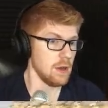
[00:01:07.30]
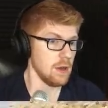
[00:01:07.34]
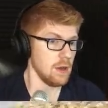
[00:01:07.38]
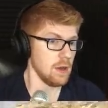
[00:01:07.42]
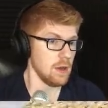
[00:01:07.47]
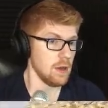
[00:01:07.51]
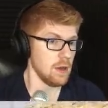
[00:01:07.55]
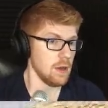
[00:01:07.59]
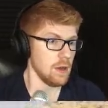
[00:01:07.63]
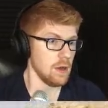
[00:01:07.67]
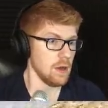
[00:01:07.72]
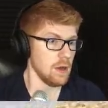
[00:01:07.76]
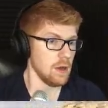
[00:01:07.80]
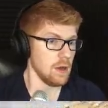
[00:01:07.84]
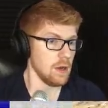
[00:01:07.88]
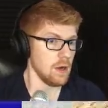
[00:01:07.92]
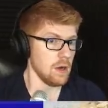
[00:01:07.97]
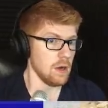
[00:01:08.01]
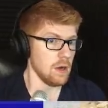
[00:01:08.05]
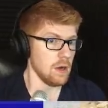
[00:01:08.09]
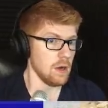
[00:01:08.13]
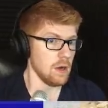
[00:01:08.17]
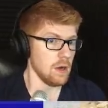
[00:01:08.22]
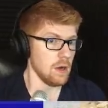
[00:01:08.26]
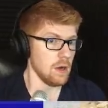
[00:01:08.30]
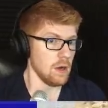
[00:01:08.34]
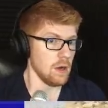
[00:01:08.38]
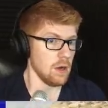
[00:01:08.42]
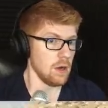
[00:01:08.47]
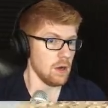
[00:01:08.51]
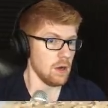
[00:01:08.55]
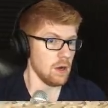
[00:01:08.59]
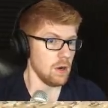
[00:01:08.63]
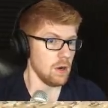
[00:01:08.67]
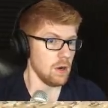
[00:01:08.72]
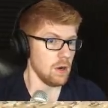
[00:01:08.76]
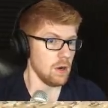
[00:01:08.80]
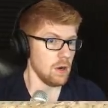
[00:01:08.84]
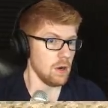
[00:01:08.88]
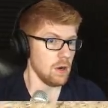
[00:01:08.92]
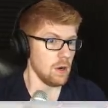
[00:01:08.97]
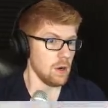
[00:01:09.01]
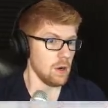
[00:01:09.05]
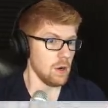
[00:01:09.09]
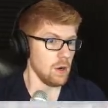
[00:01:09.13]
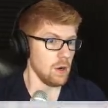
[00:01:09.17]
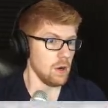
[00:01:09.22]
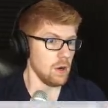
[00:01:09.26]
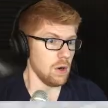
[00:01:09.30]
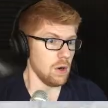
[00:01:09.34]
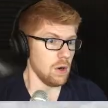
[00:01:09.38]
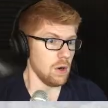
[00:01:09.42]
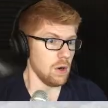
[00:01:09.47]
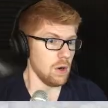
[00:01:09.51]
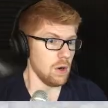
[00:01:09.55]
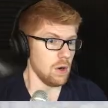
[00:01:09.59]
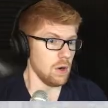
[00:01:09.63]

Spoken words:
Nobody speaks.